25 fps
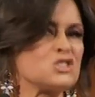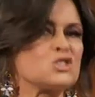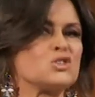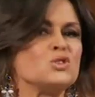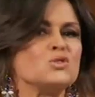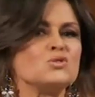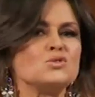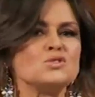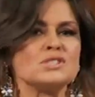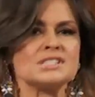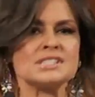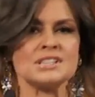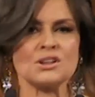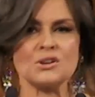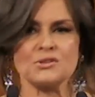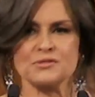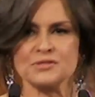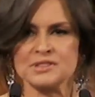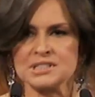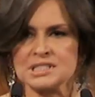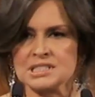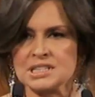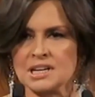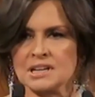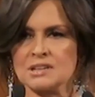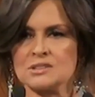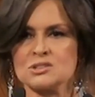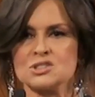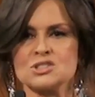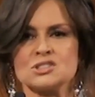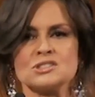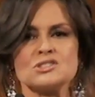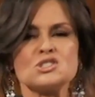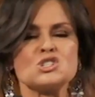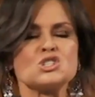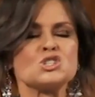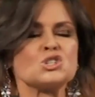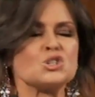Too
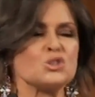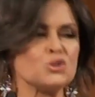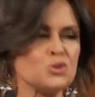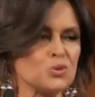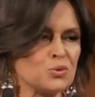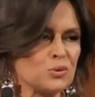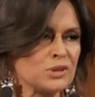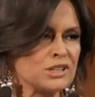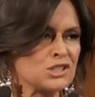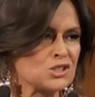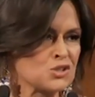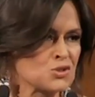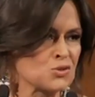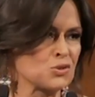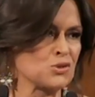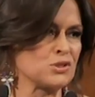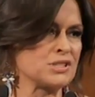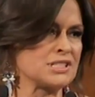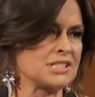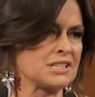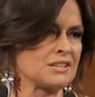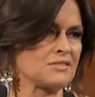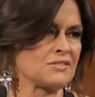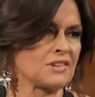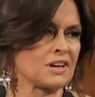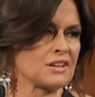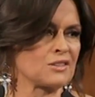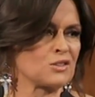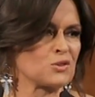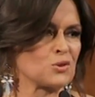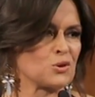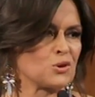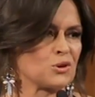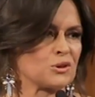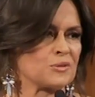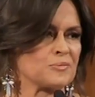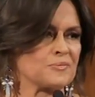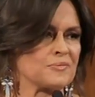self-indulgent, too intrusive, I
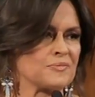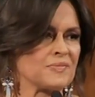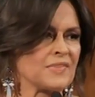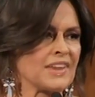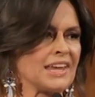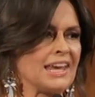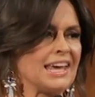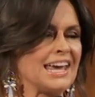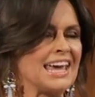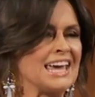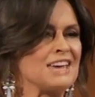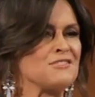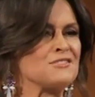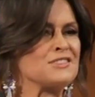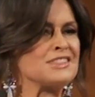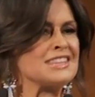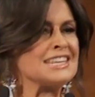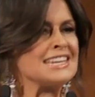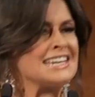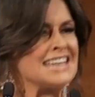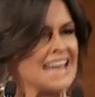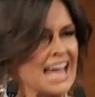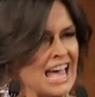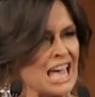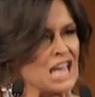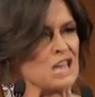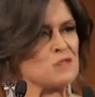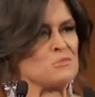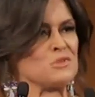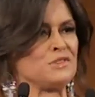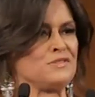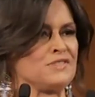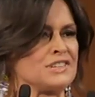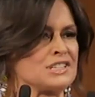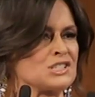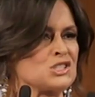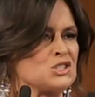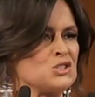thought. Even the name
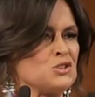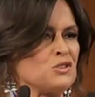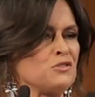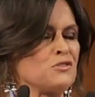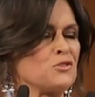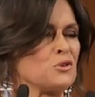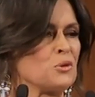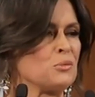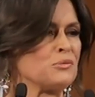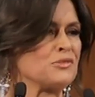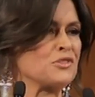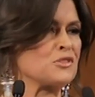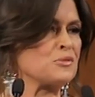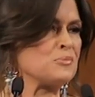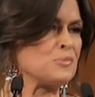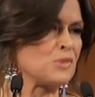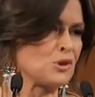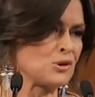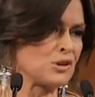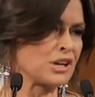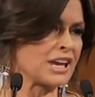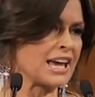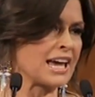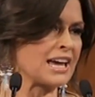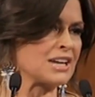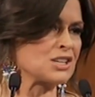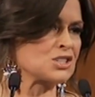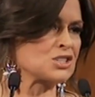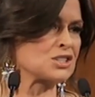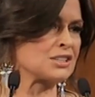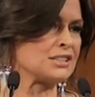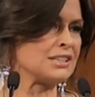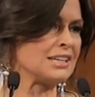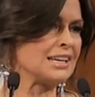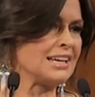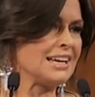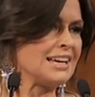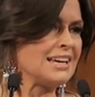of this new form of
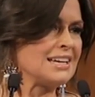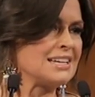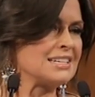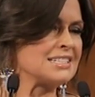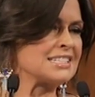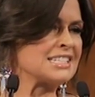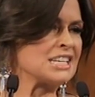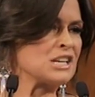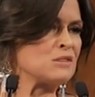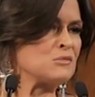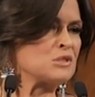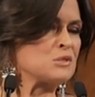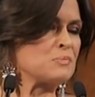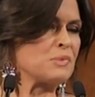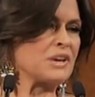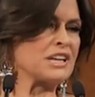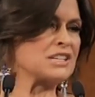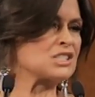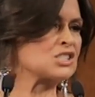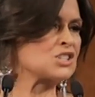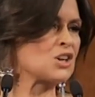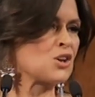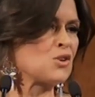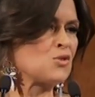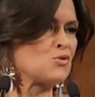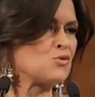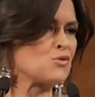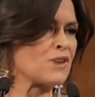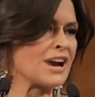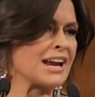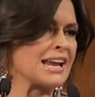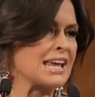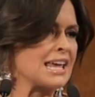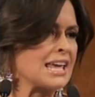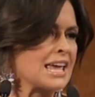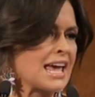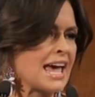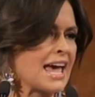communication seemed to be its own
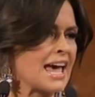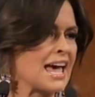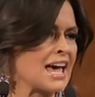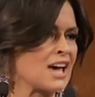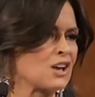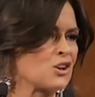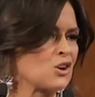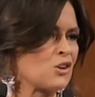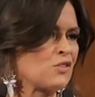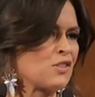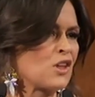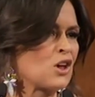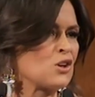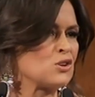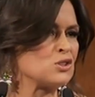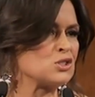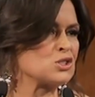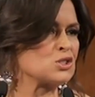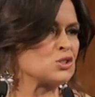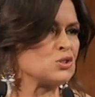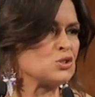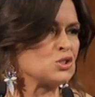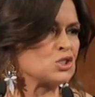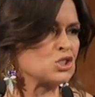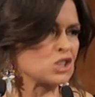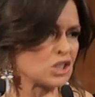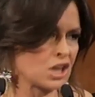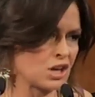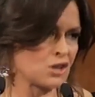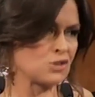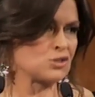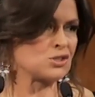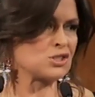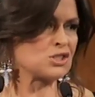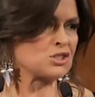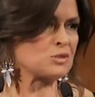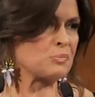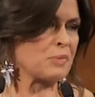running gag on those who
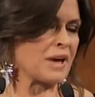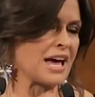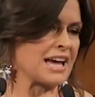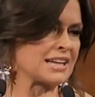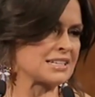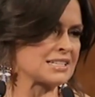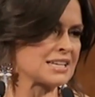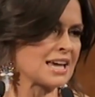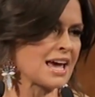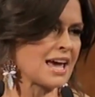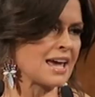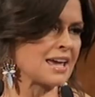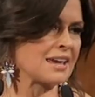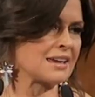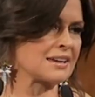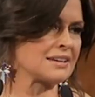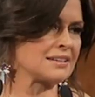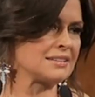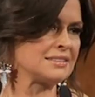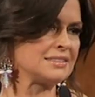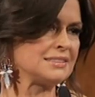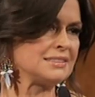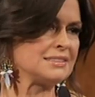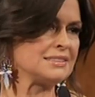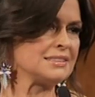chose to partake.